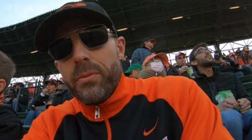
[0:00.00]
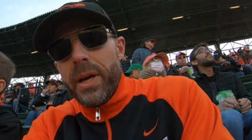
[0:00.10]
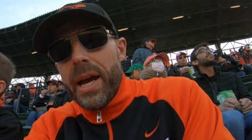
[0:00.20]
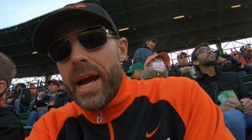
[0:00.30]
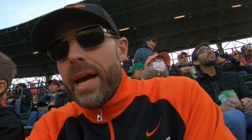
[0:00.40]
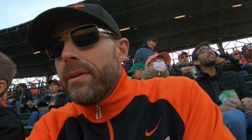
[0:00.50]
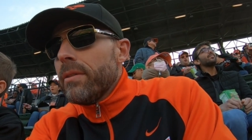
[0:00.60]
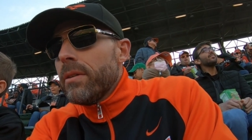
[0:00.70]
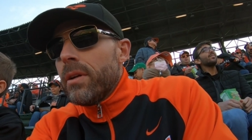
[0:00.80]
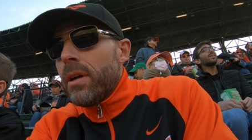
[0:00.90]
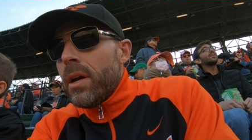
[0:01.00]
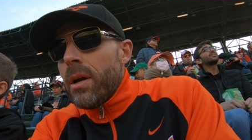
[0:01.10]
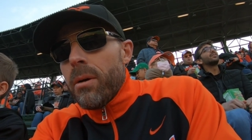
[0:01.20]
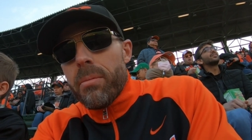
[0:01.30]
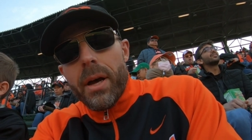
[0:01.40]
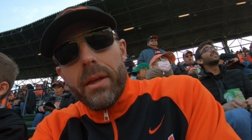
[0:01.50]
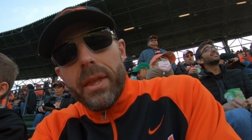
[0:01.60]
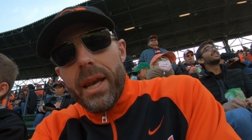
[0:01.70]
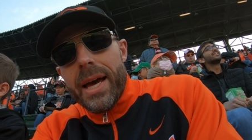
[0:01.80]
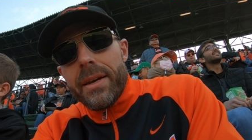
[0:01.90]
We had probably
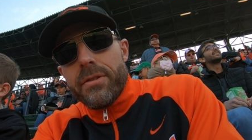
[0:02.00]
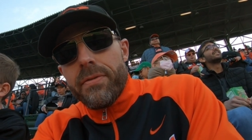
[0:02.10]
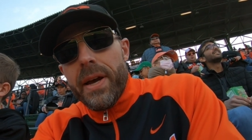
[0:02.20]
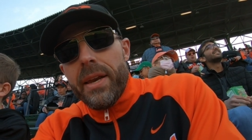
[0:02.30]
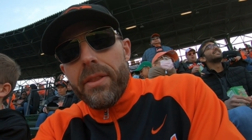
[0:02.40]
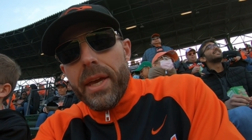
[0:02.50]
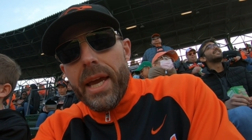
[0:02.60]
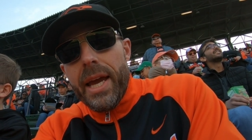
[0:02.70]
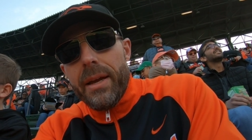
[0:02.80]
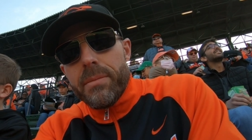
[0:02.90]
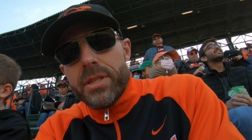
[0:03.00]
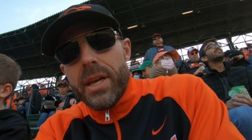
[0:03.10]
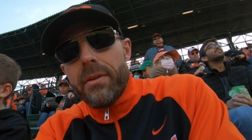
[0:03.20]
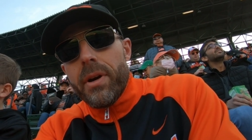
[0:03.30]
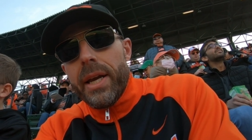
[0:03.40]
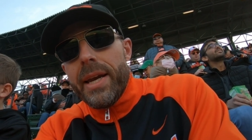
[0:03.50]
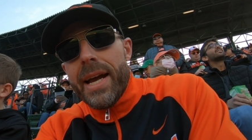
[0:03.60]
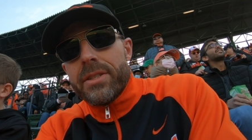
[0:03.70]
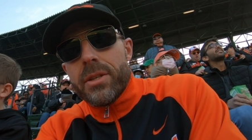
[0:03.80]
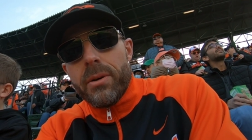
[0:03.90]
the loudest fan of the game sitting right
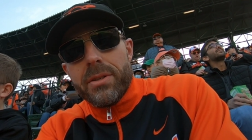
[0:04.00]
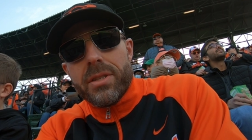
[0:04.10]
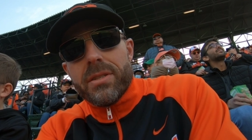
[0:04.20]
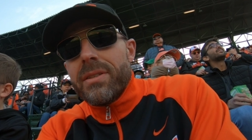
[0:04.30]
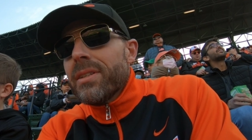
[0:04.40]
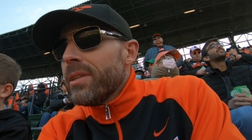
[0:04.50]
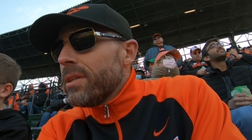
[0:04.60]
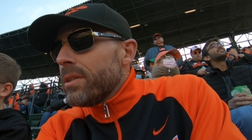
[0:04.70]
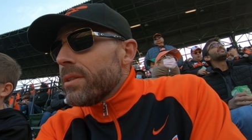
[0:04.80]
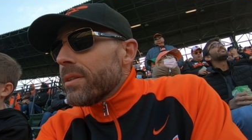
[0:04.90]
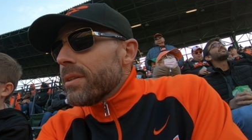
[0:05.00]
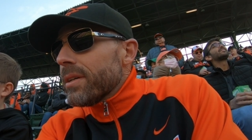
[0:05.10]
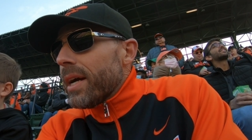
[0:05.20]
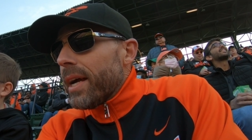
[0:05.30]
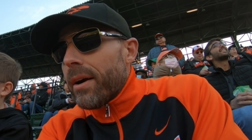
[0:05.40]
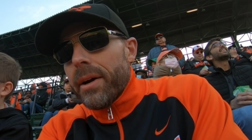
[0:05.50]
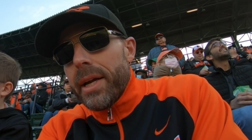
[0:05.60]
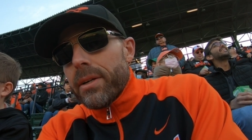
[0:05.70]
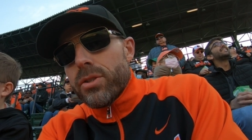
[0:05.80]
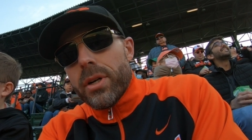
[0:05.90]
next to us, and our
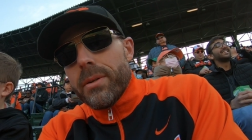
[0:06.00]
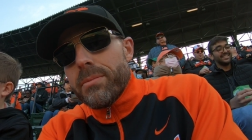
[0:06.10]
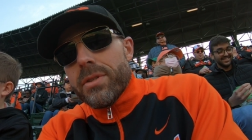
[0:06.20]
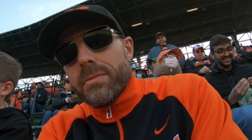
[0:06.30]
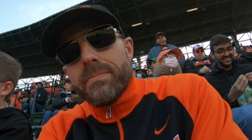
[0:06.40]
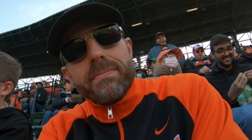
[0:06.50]
eardrums,